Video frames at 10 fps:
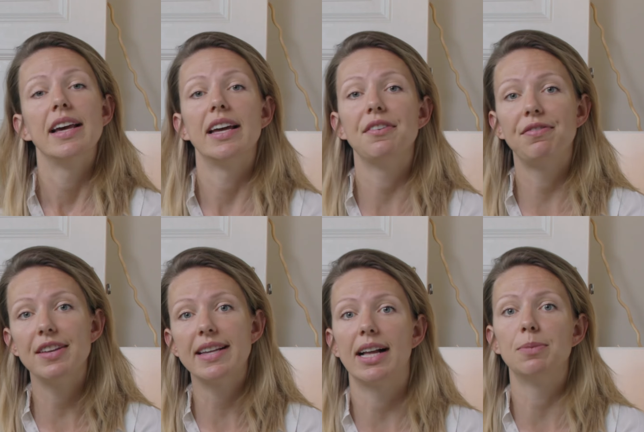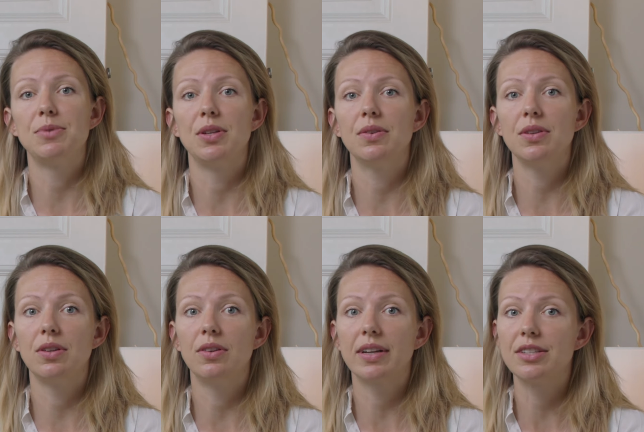And if this helped you
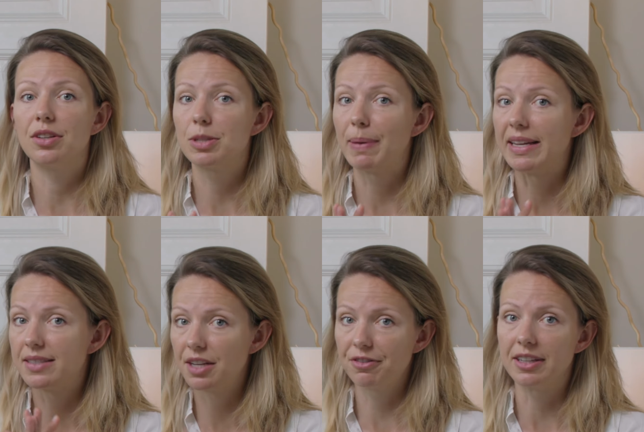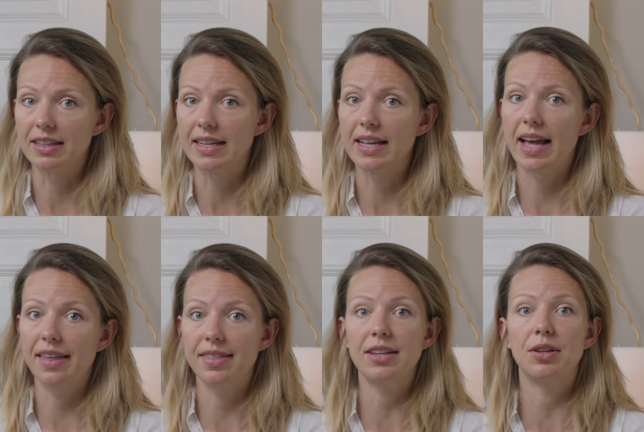look at your space differently,
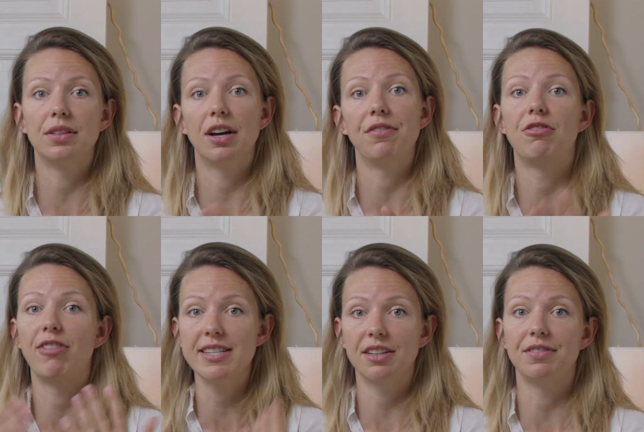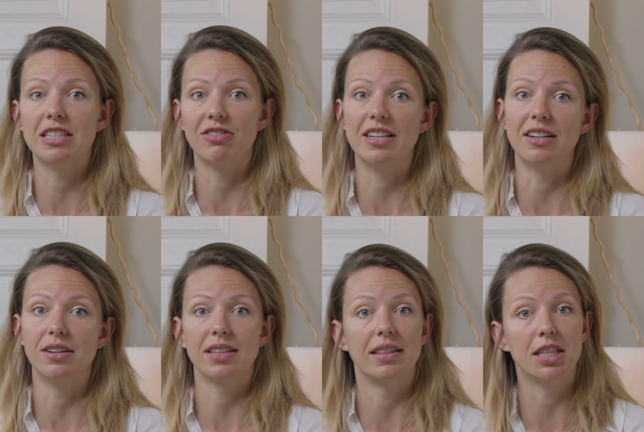I think you'll love the rest of these
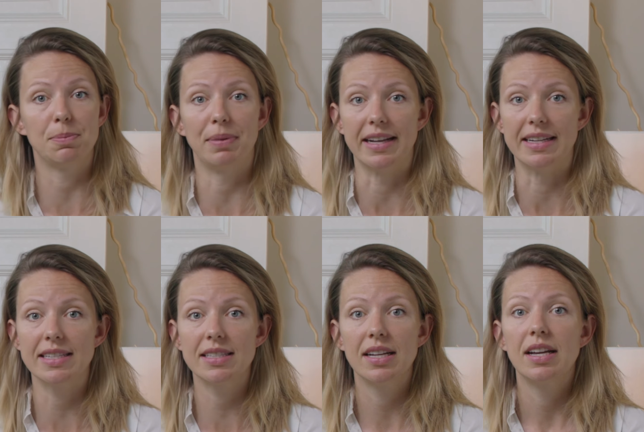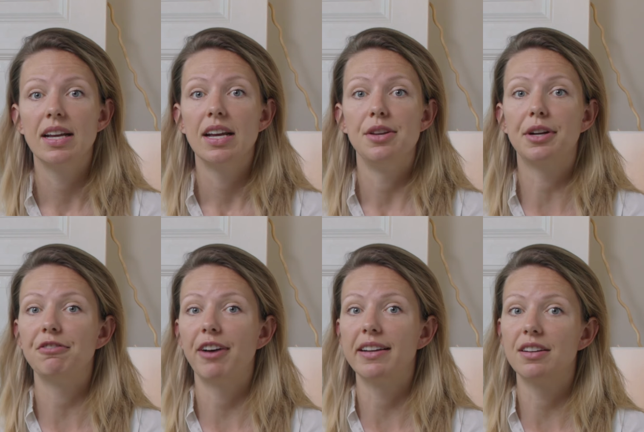videos in this playlist. You
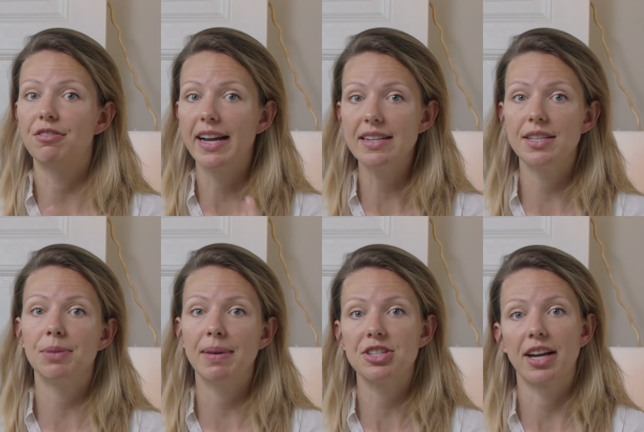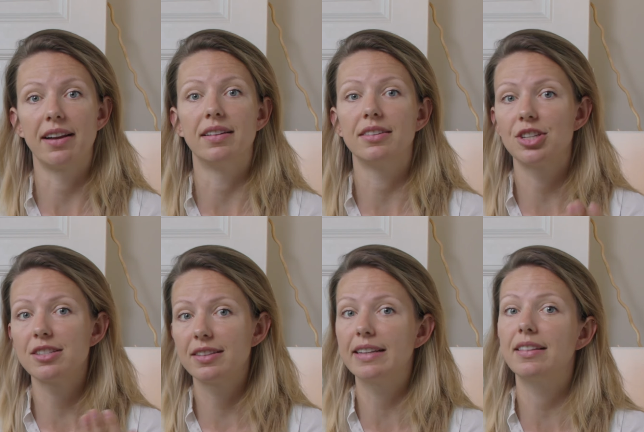can find it right here on my channel.
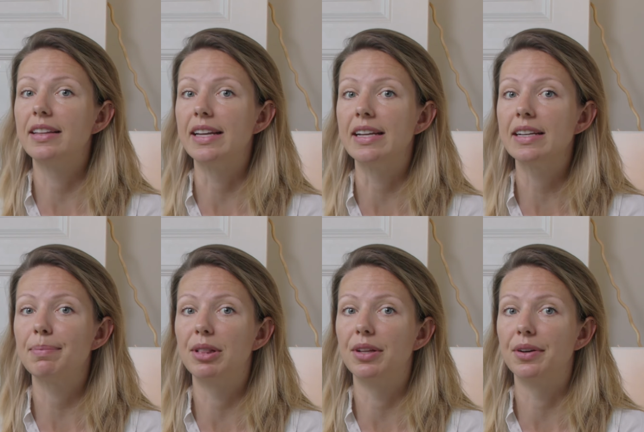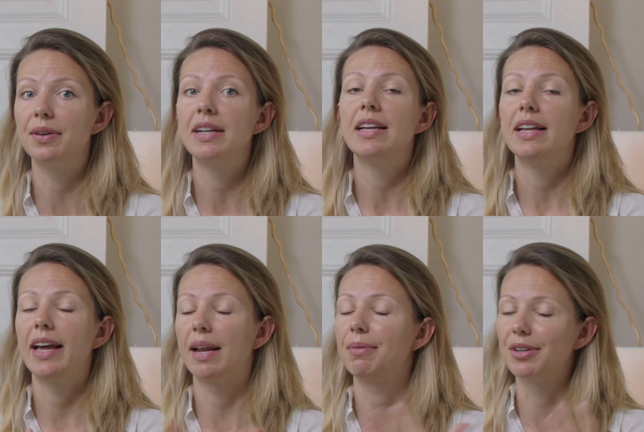Just click the link below
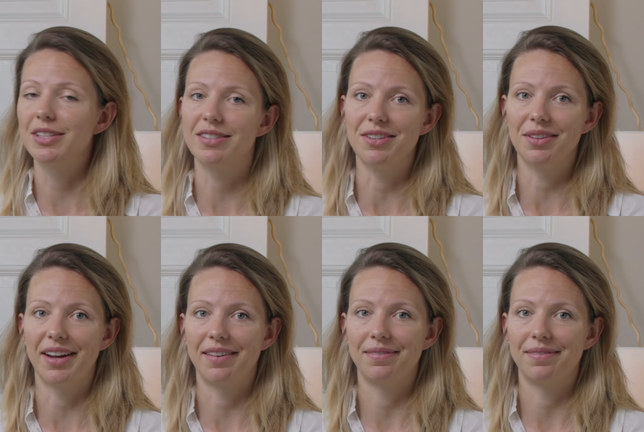and I'm gonna see you there.